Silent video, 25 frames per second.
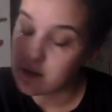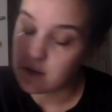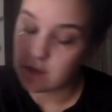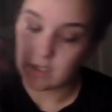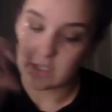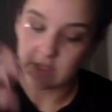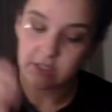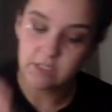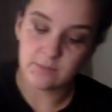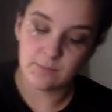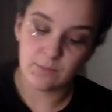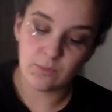
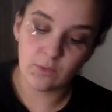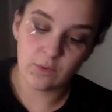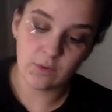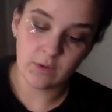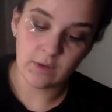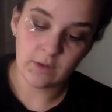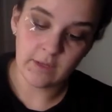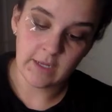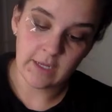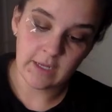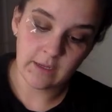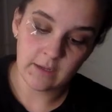it's more
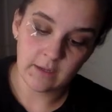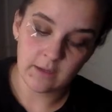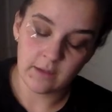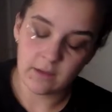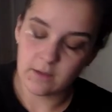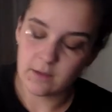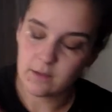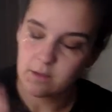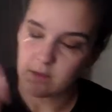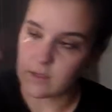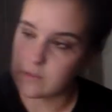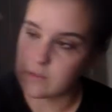like
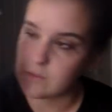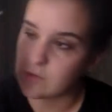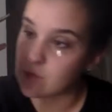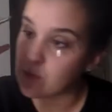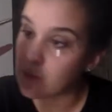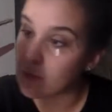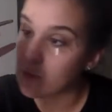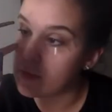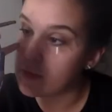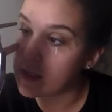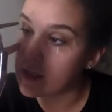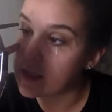
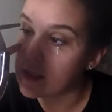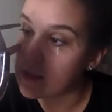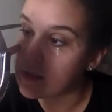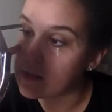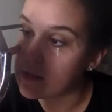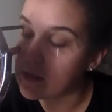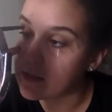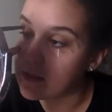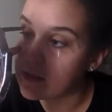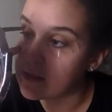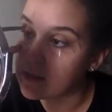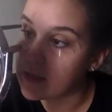controlled, I guess
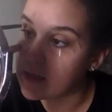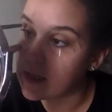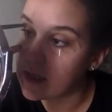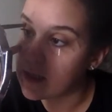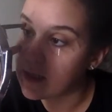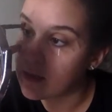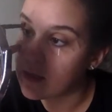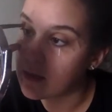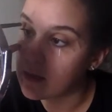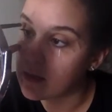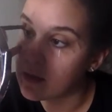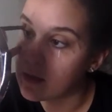you could say.